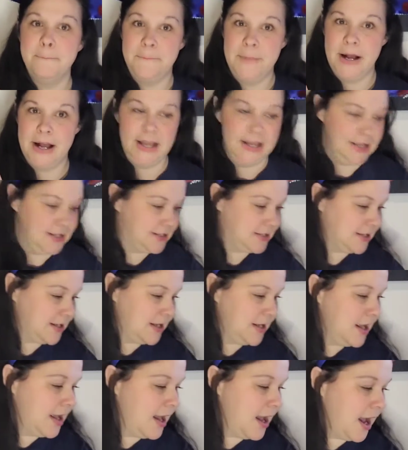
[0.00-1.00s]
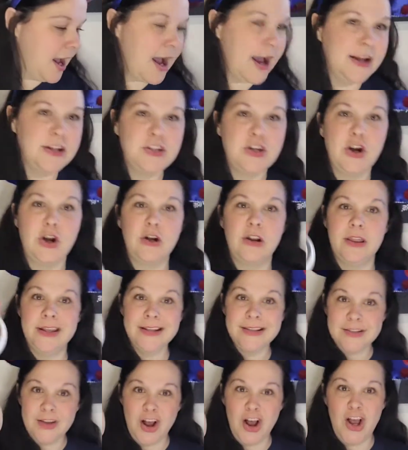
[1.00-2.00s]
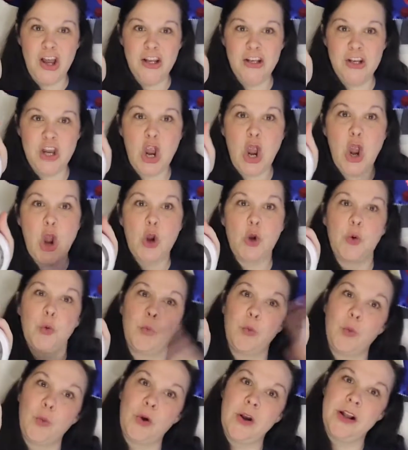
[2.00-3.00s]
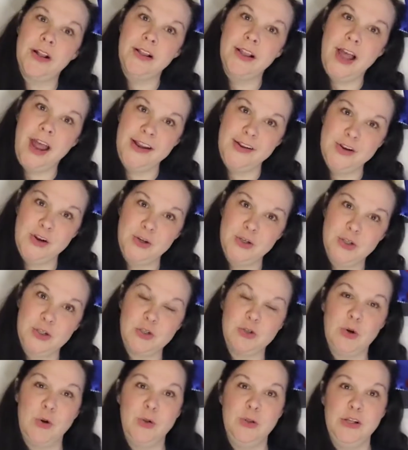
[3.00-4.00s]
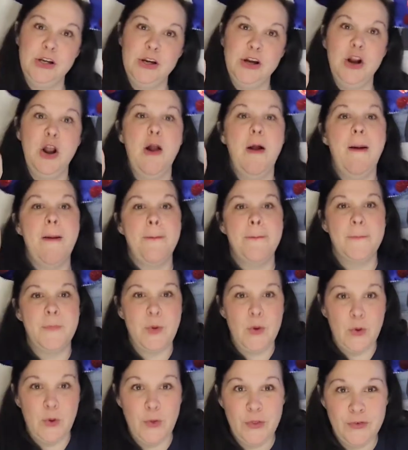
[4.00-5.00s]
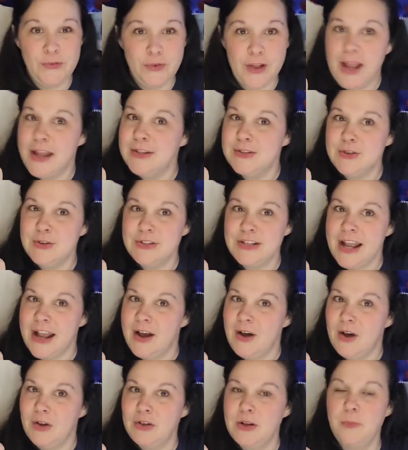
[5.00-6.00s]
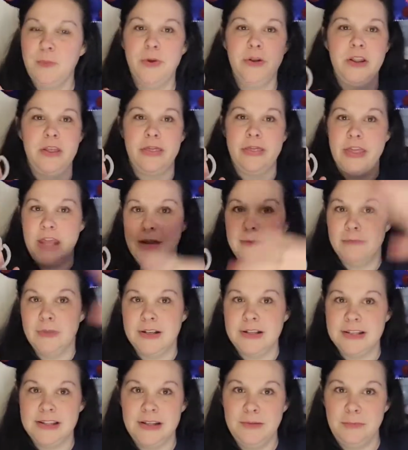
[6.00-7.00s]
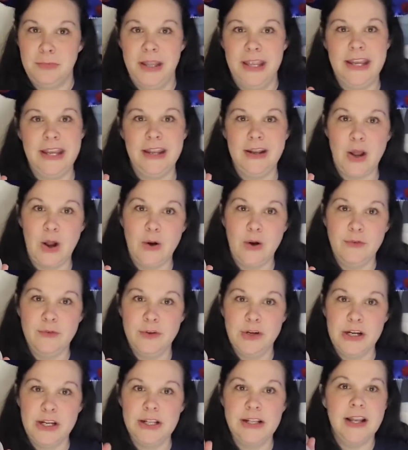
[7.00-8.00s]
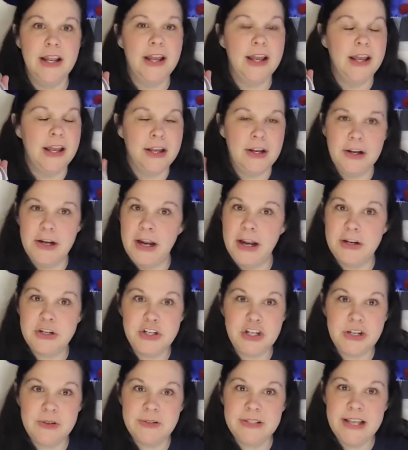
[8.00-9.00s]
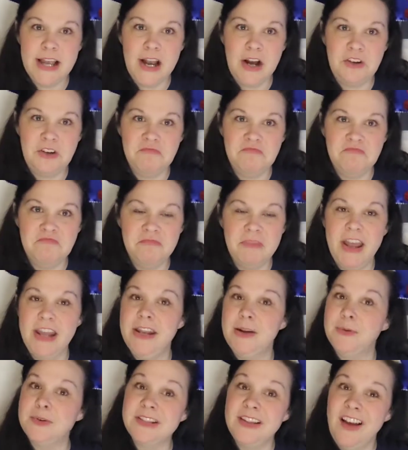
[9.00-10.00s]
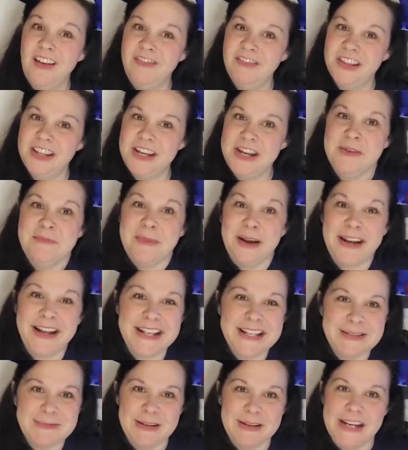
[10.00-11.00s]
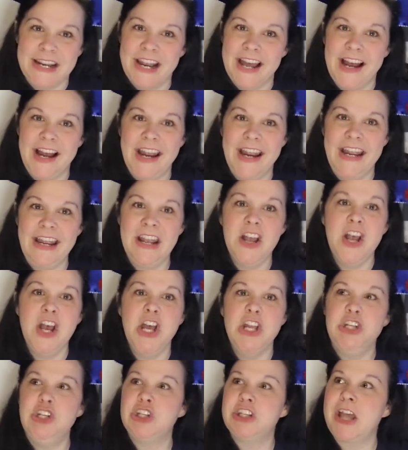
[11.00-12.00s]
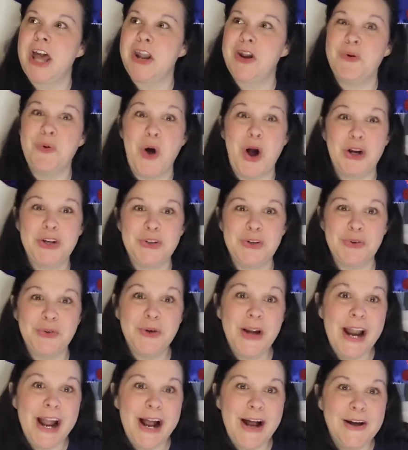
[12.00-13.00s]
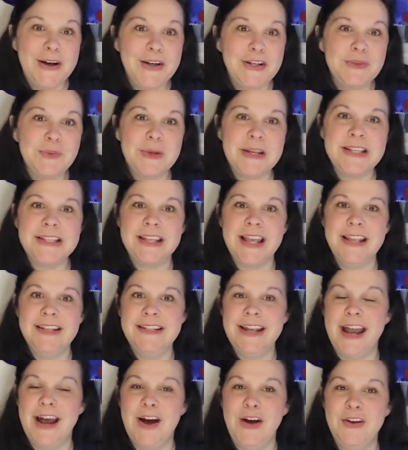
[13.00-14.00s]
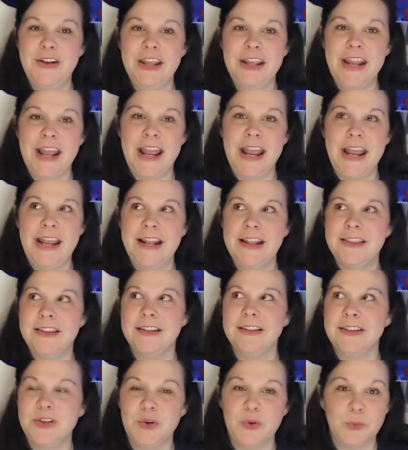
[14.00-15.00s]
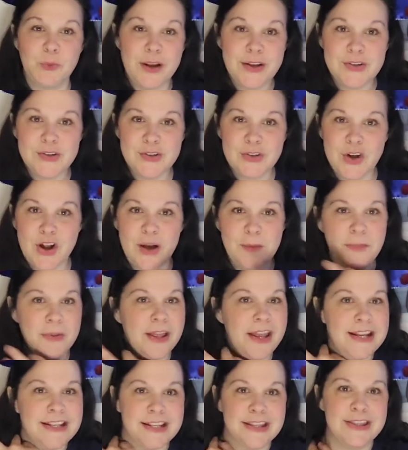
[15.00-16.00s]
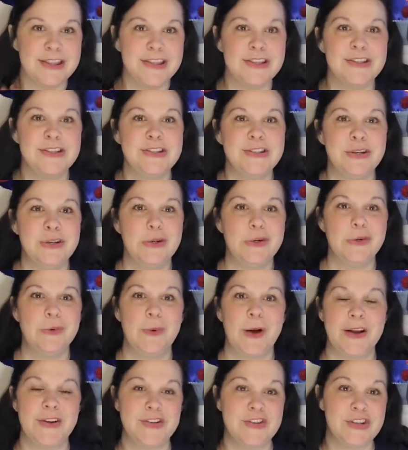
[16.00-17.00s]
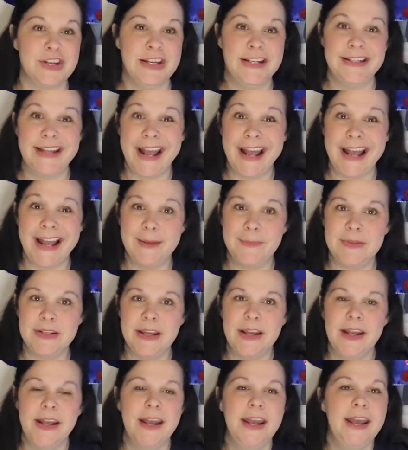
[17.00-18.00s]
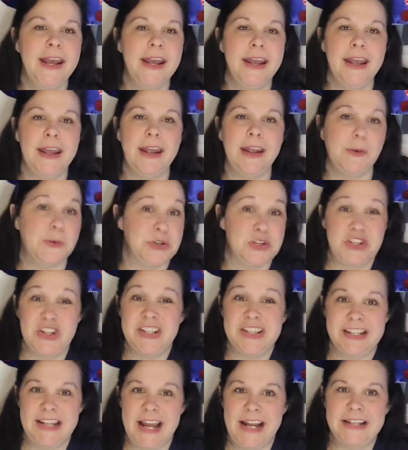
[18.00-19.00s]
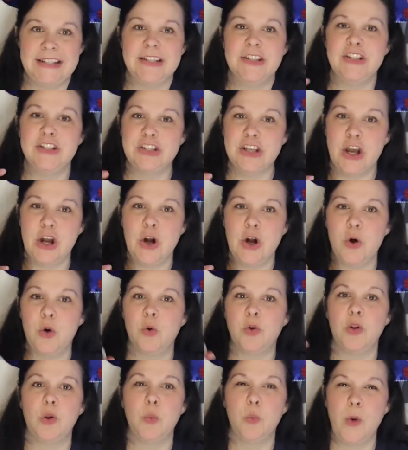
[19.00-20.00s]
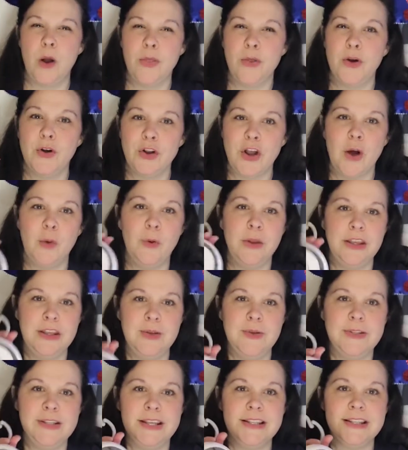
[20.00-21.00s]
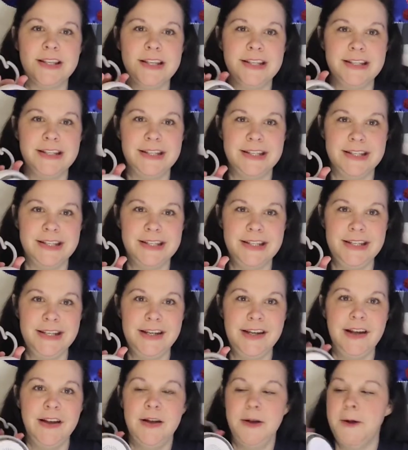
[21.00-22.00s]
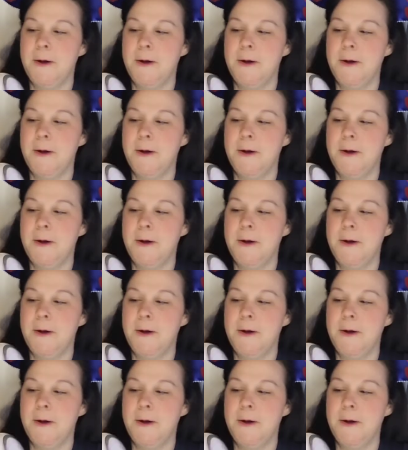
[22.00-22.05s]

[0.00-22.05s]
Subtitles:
But I turned this on, reclined her stroller, pulled the visor down, put a thin muslin blanket over it, and she was out. And it was lovely. My husband and I just kind of walked around. We sat down and ate at the little restaurant place at the zoo while she napped. It was just nice. So whether or not we use this in Disney,